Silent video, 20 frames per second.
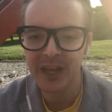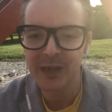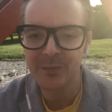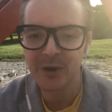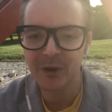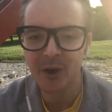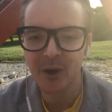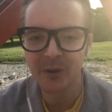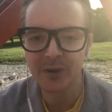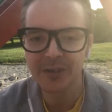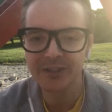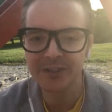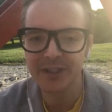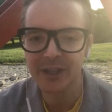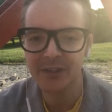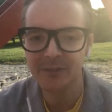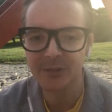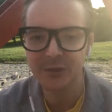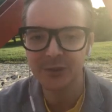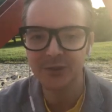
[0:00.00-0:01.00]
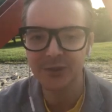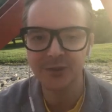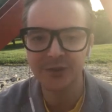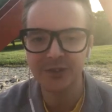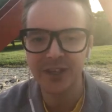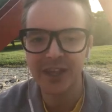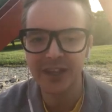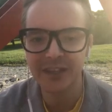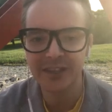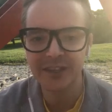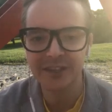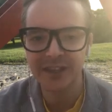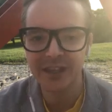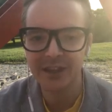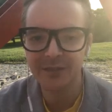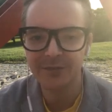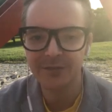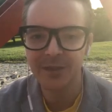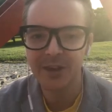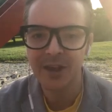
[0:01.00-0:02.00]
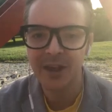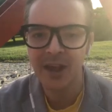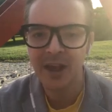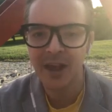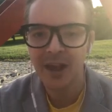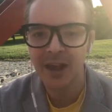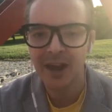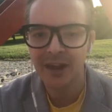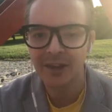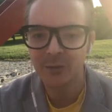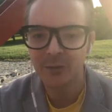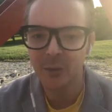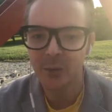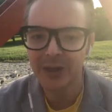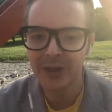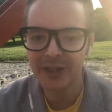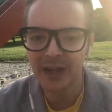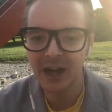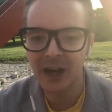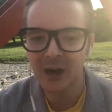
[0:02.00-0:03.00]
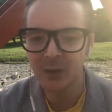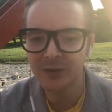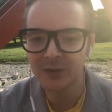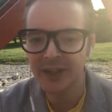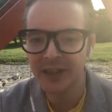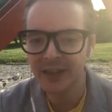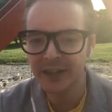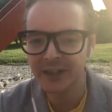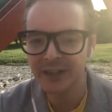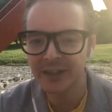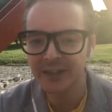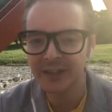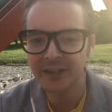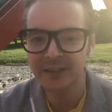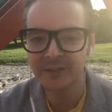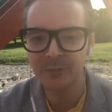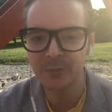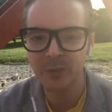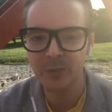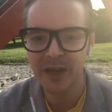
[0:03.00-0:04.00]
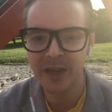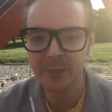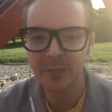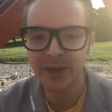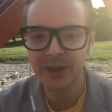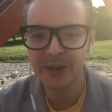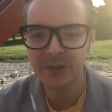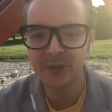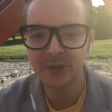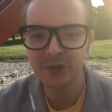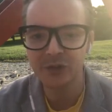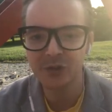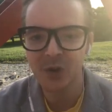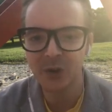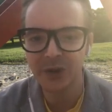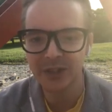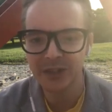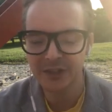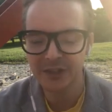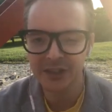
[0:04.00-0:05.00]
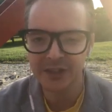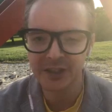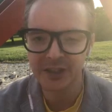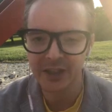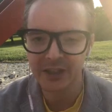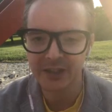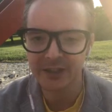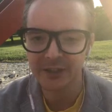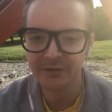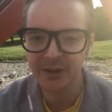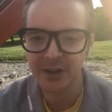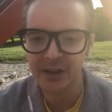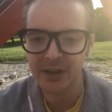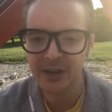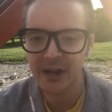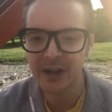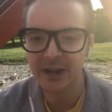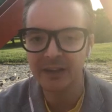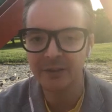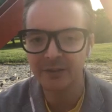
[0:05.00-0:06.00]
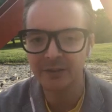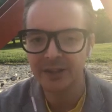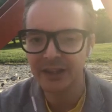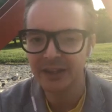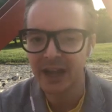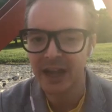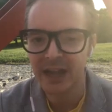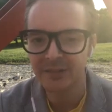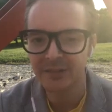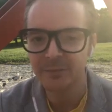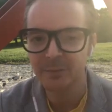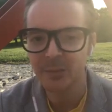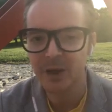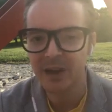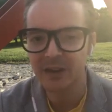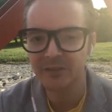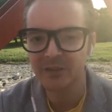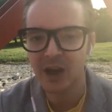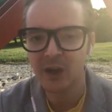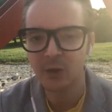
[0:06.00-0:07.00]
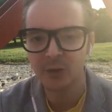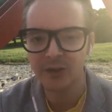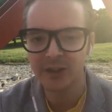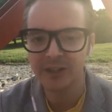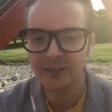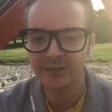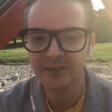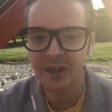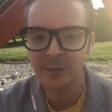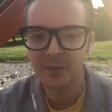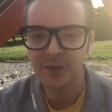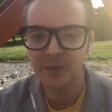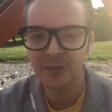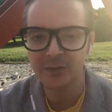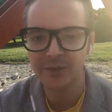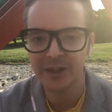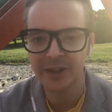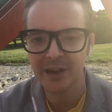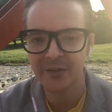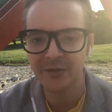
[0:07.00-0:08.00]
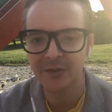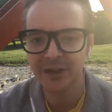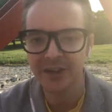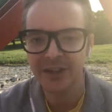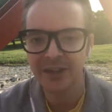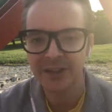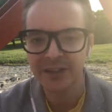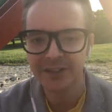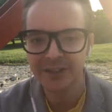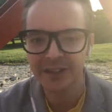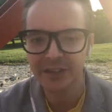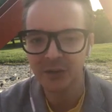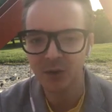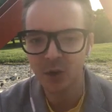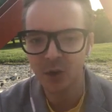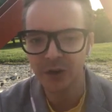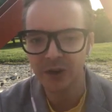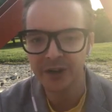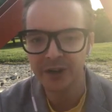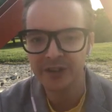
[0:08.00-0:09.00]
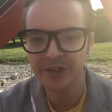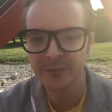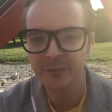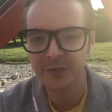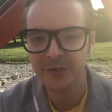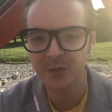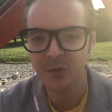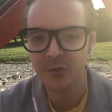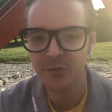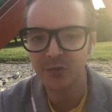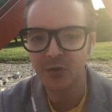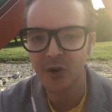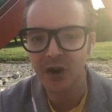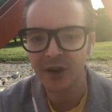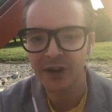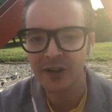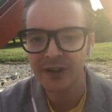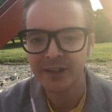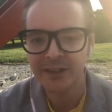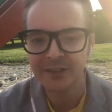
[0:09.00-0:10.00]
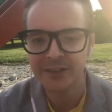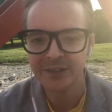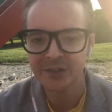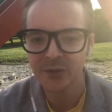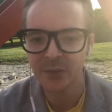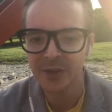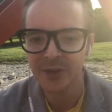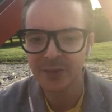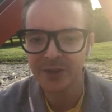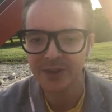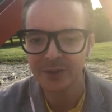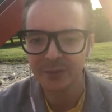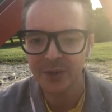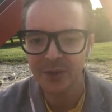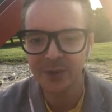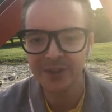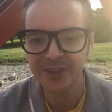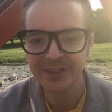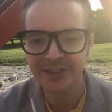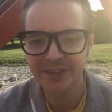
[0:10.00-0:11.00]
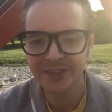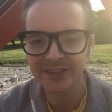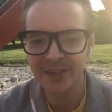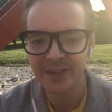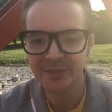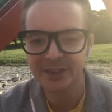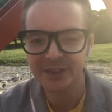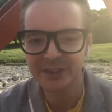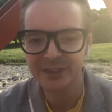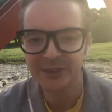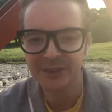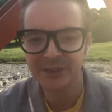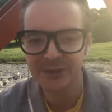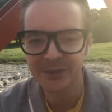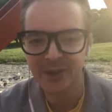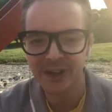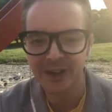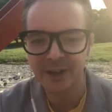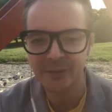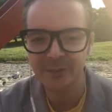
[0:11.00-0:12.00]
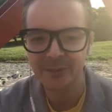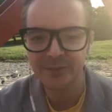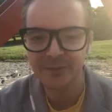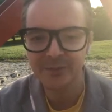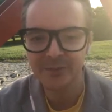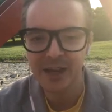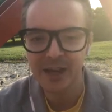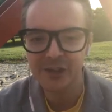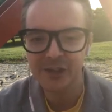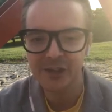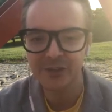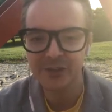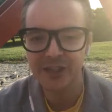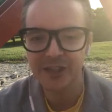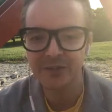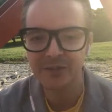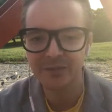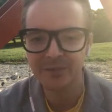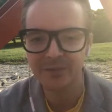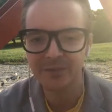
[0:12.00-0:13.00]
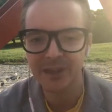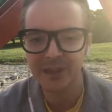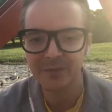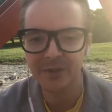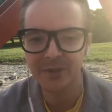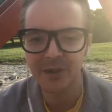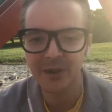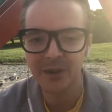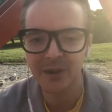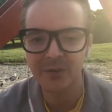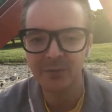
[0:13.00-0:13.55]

around itself to sustain itself without anybody controlling it, just like the fungi that have outlived absolutely every single organism so far. So maybe this is something to actually give the